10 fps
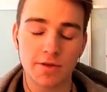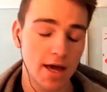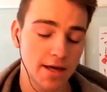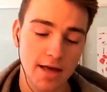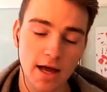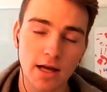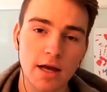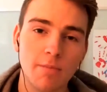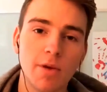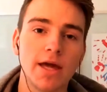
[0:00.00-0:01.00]
Yeah,
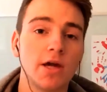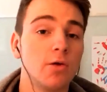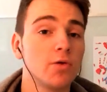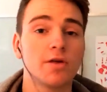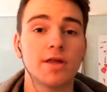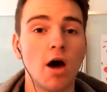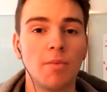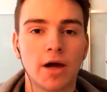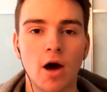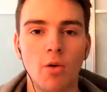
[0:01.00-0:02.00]
exactly. But he can also set up
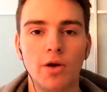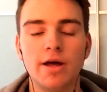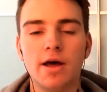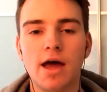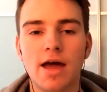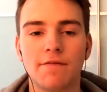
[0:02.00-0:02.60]
the goal, and if